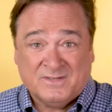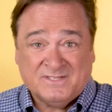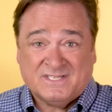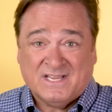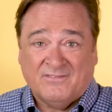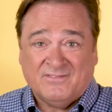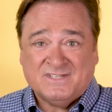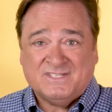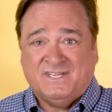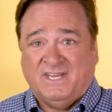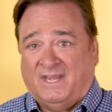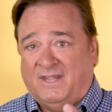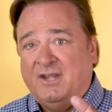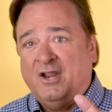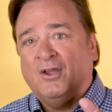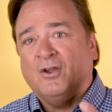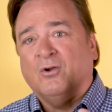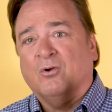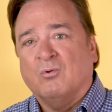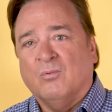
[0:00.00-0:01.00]
one seventeen,
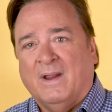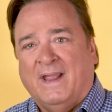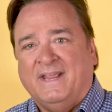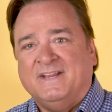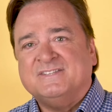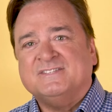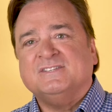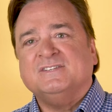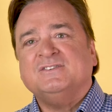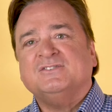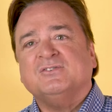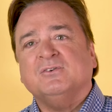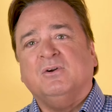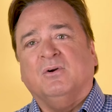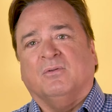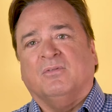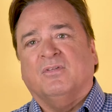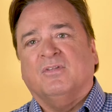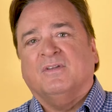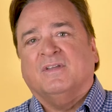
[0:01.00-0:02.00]
grace and
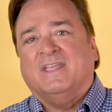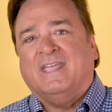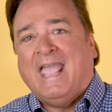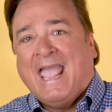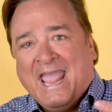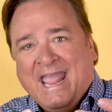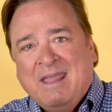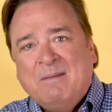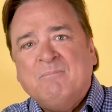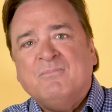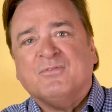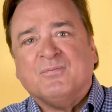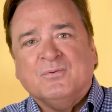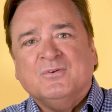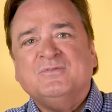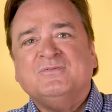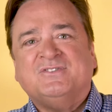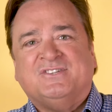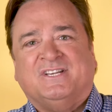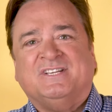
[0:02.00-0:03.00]
truth came
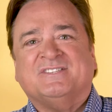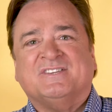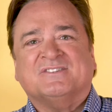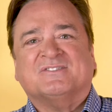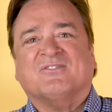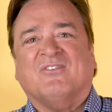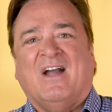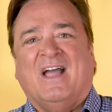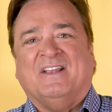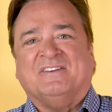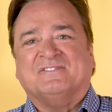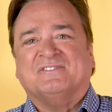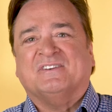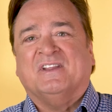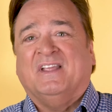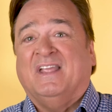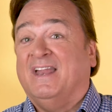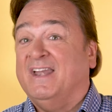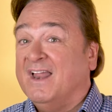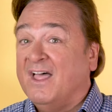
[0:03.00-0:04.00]
through Jesus Christ.
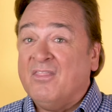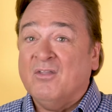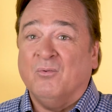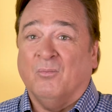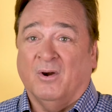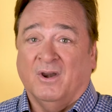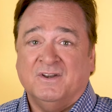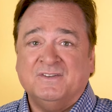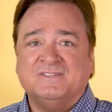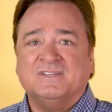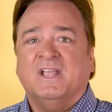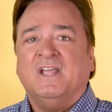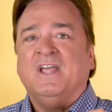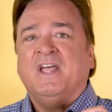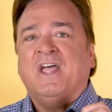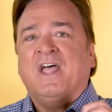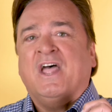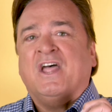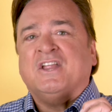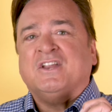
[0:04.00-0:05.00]
In other words,
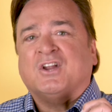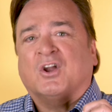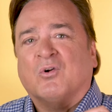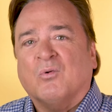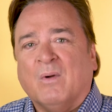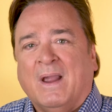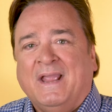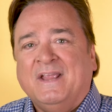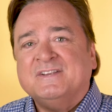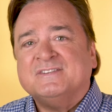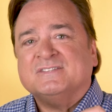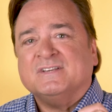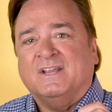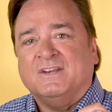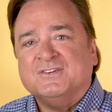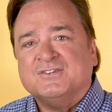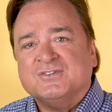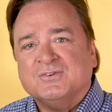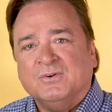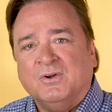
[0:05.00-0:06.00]
grace
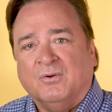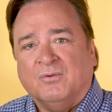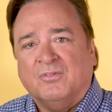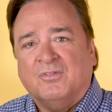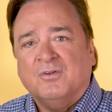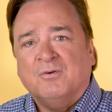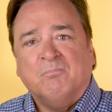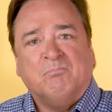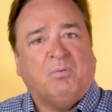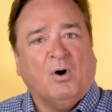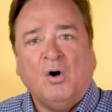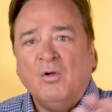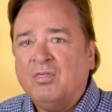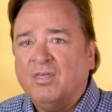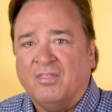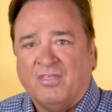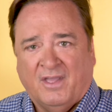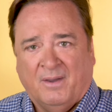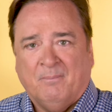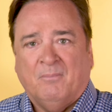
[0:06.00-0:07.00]
and truth, both
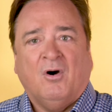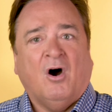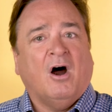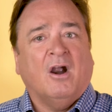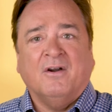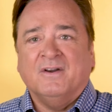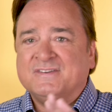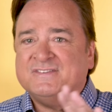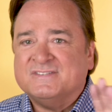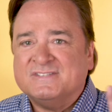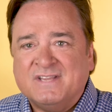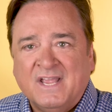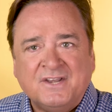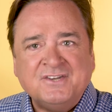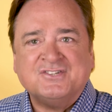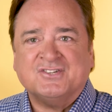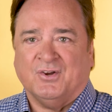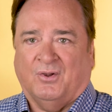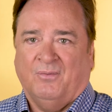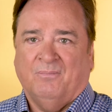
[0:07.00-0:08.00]
of them are
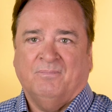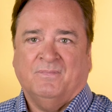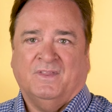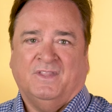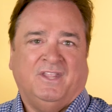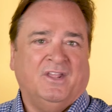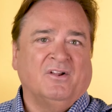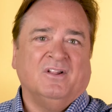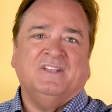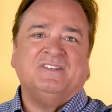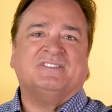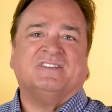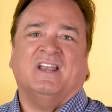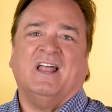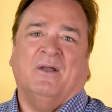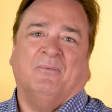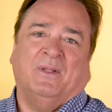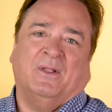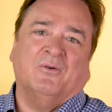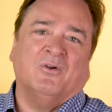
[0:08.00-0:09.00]
essential. You know, Lisa
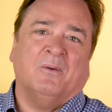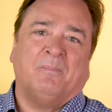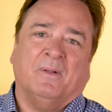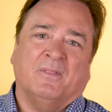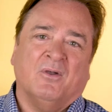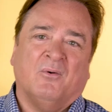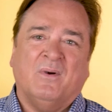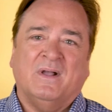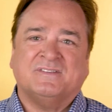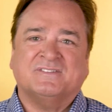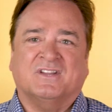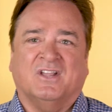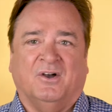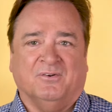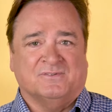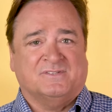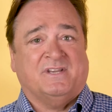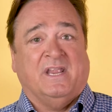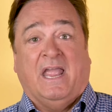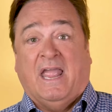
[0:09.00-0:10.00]
and I, we grew up on the West
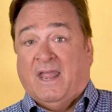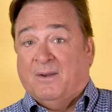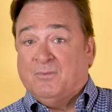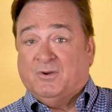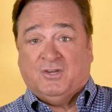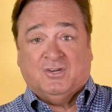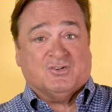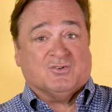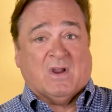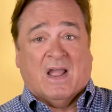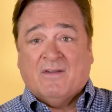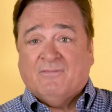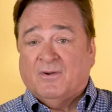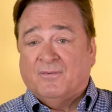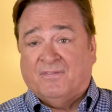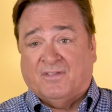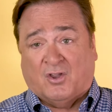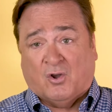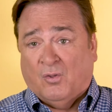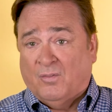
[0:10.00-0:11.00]
Coast, and when you drive
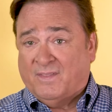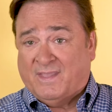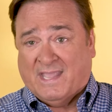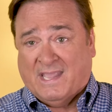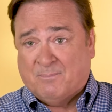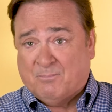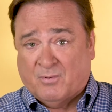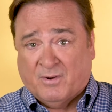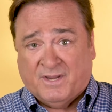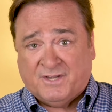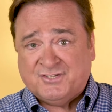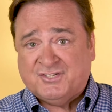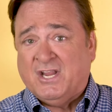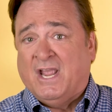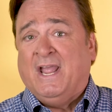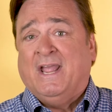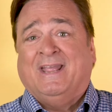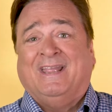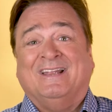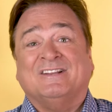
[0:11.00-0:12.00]
over the Golden Gate Bridge,
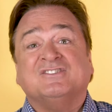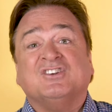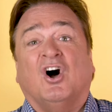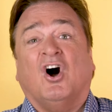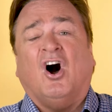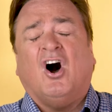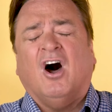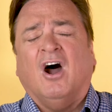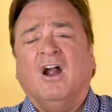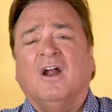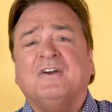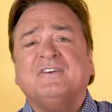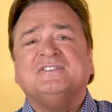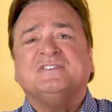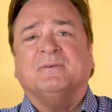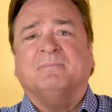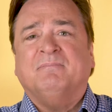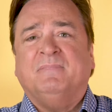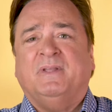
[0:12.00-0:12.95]
it's hard to